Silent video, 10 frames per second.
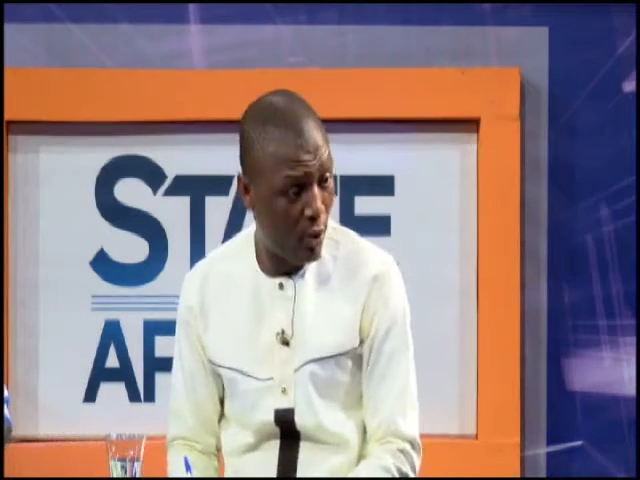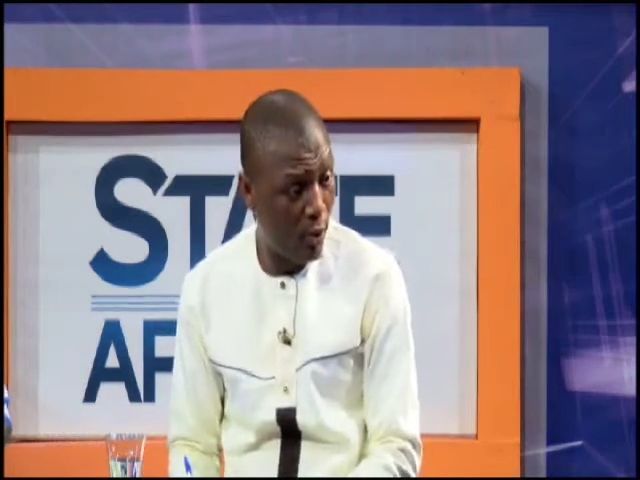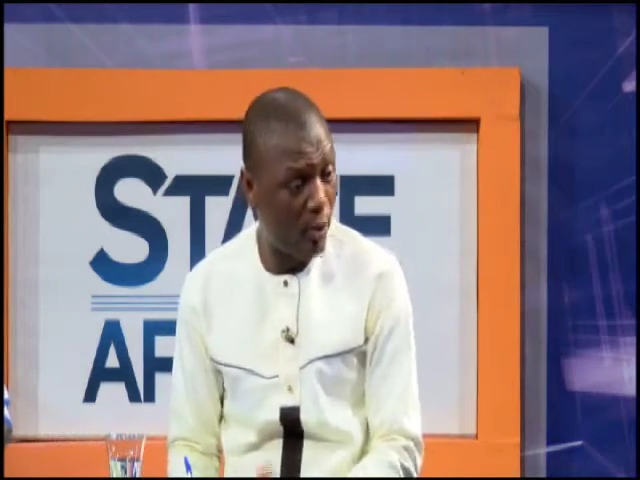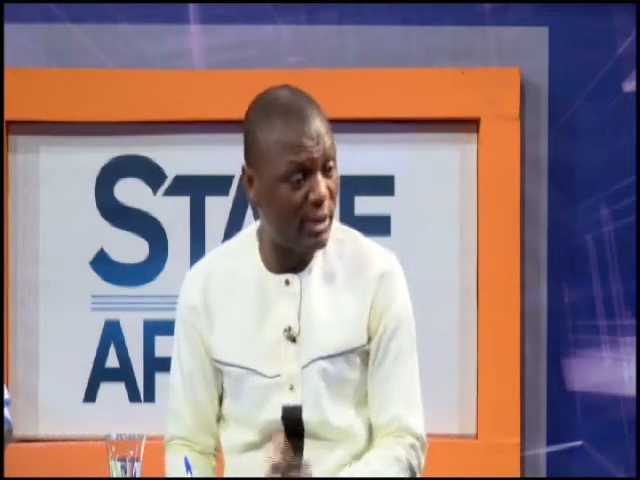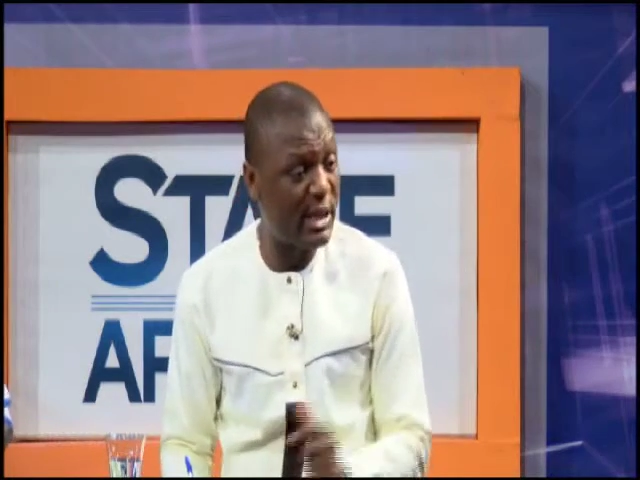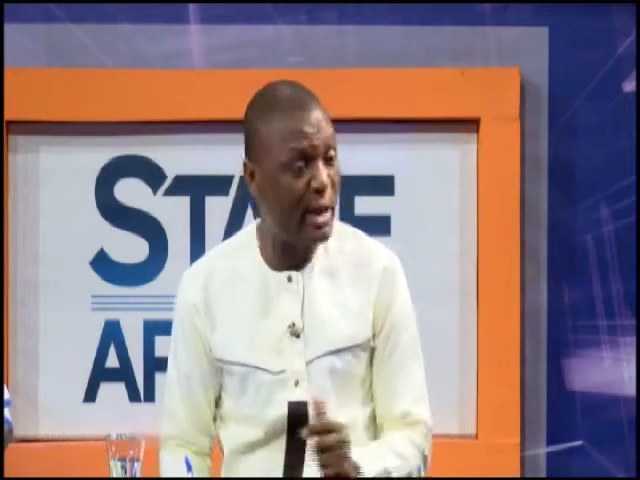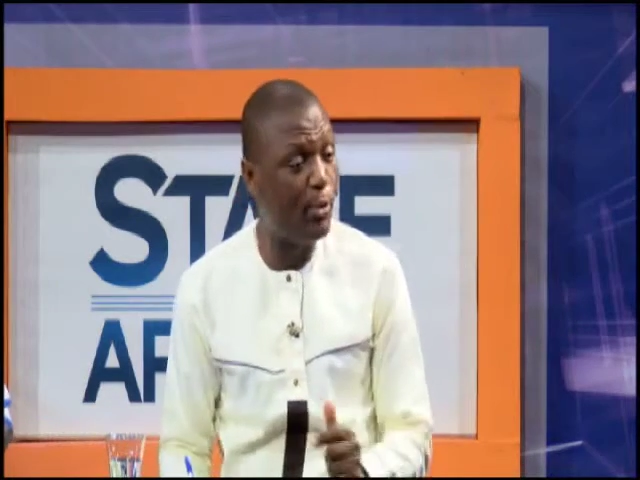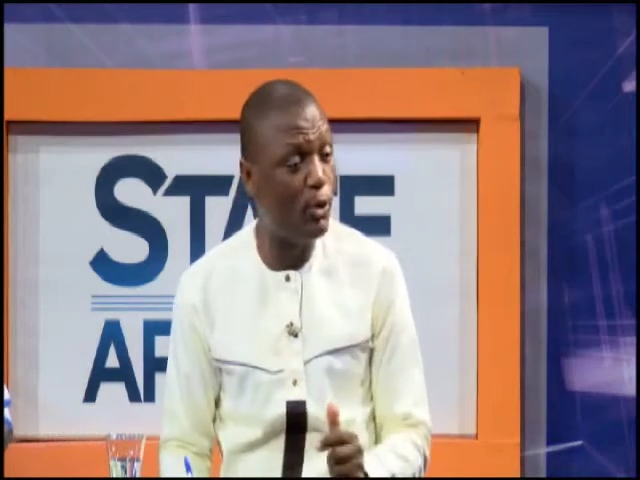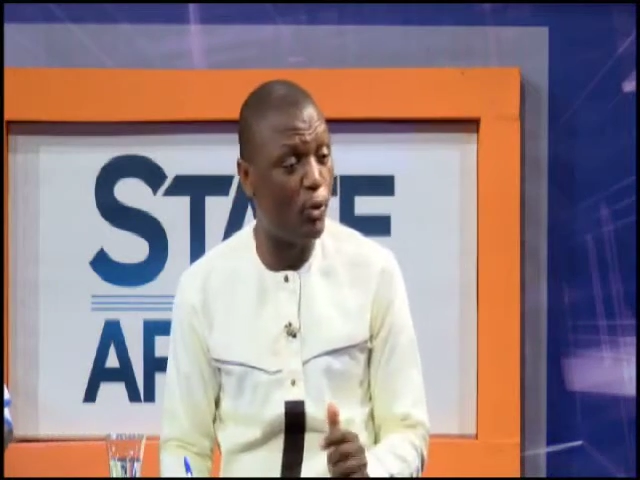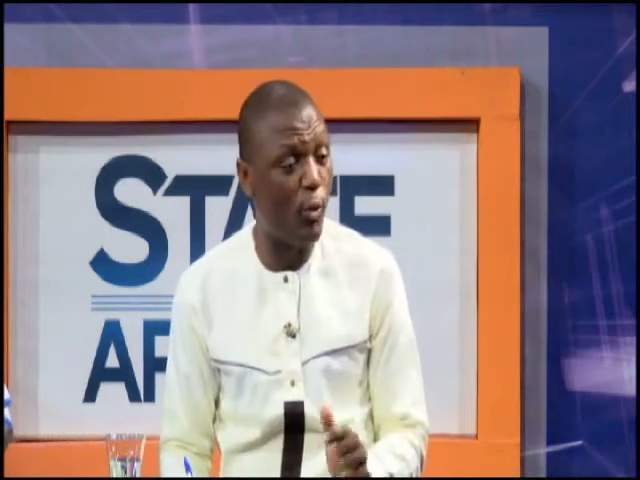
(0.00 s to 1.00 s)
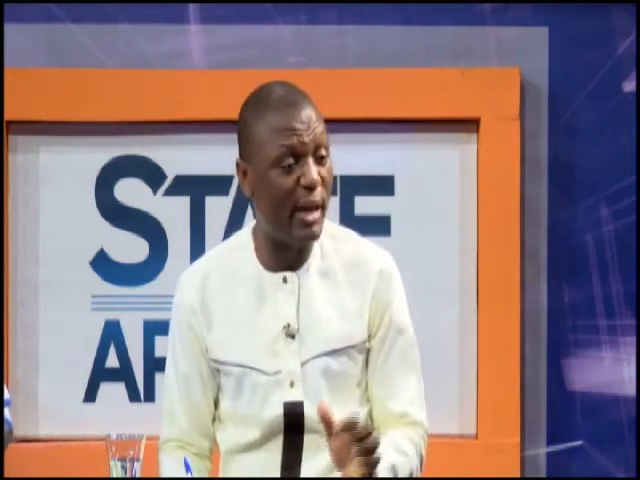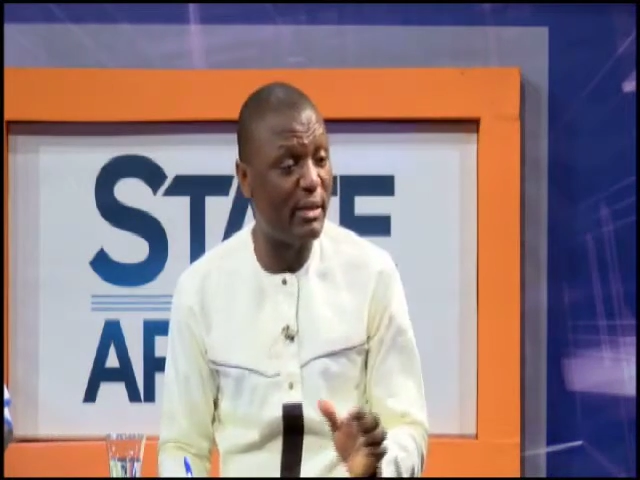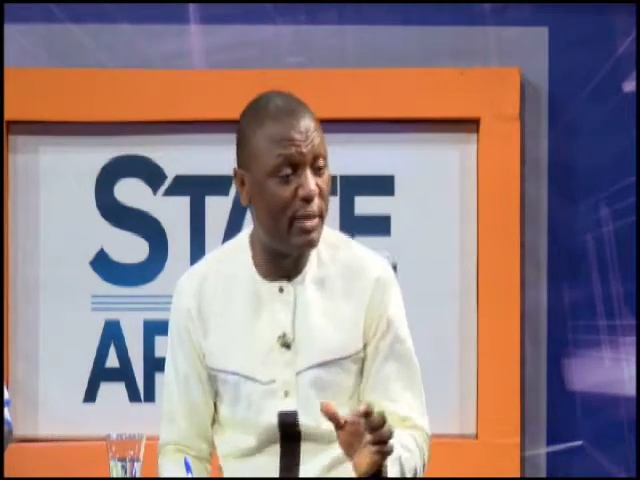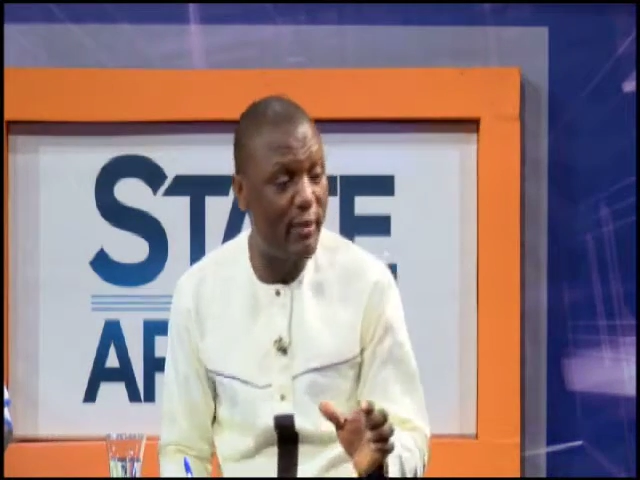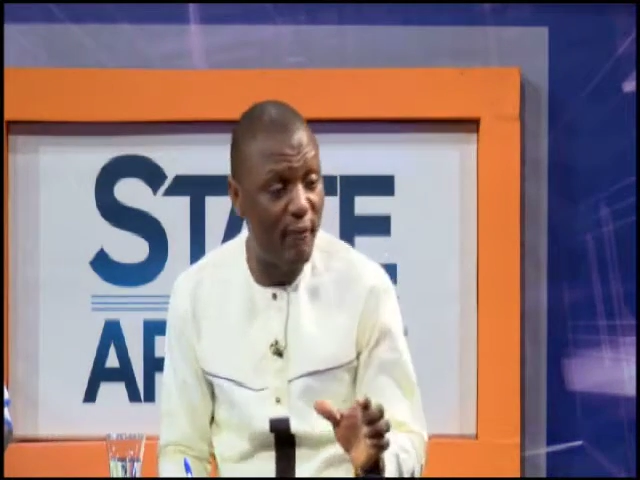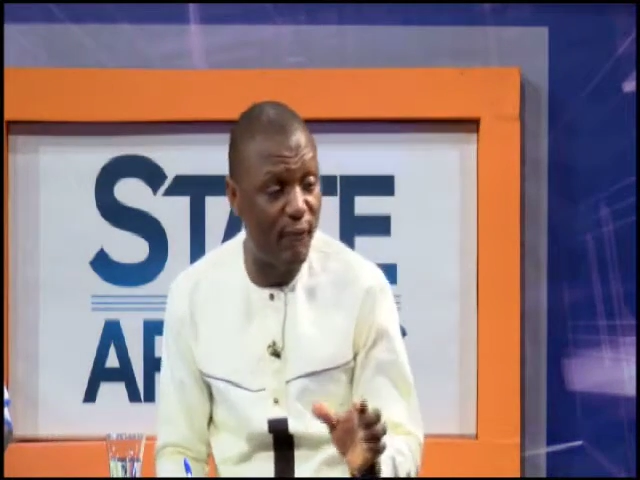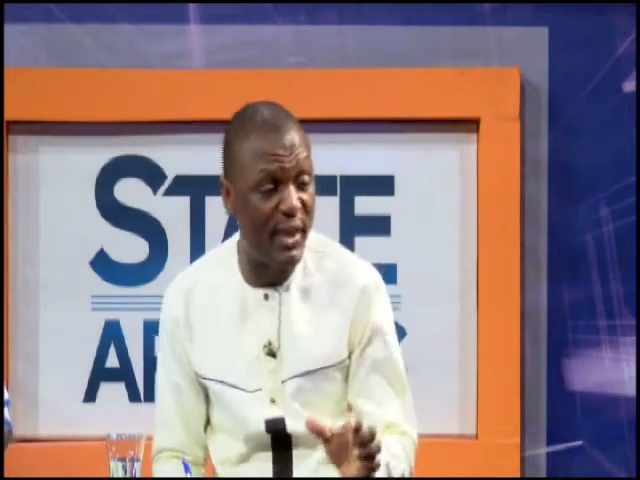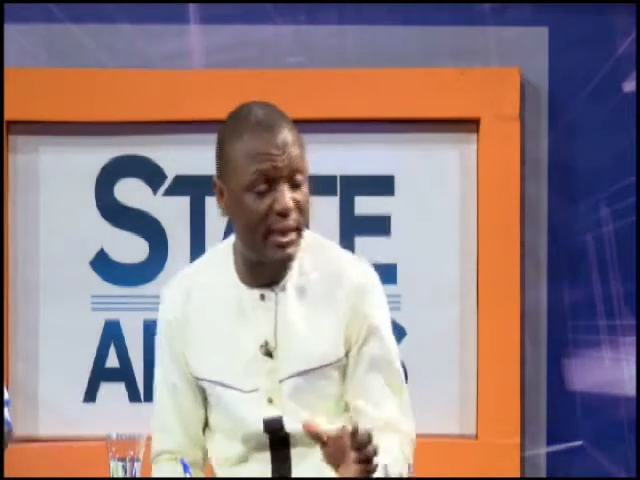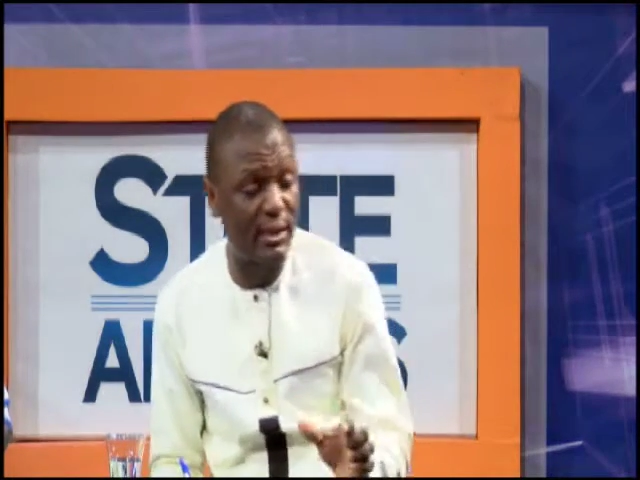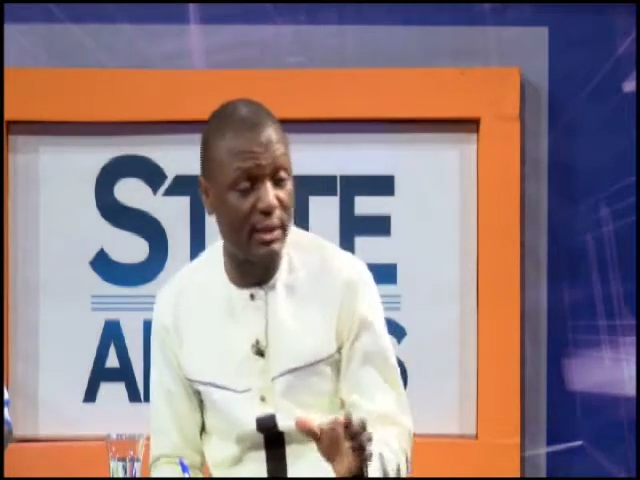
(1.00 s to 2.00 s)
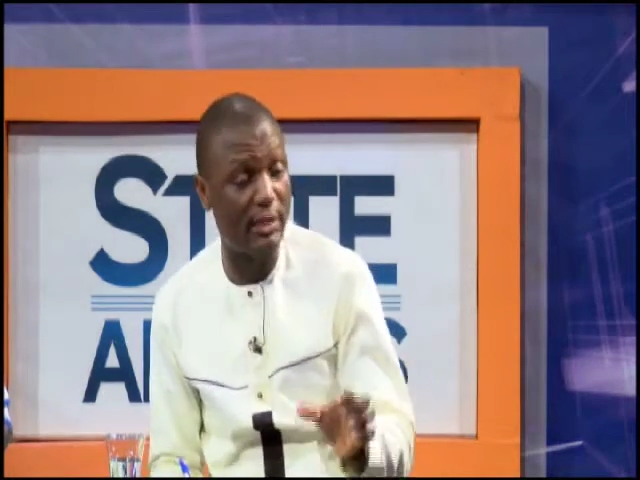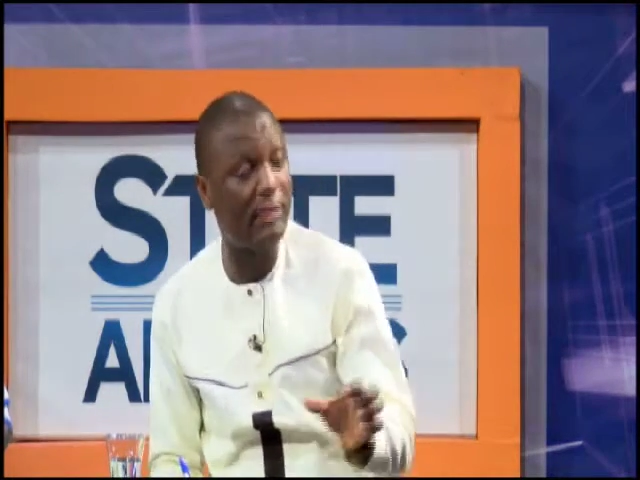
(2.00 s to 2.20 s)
was able to what? Fix.